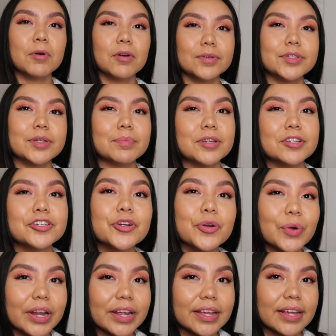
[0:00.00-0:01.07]
Post a picture
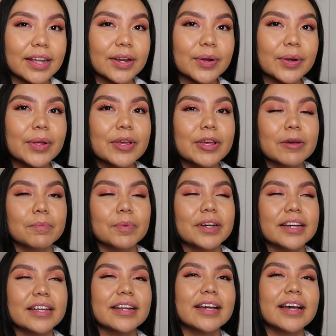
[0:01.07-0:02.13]
right here,
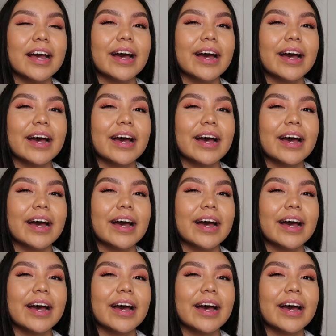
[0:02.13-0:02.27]
but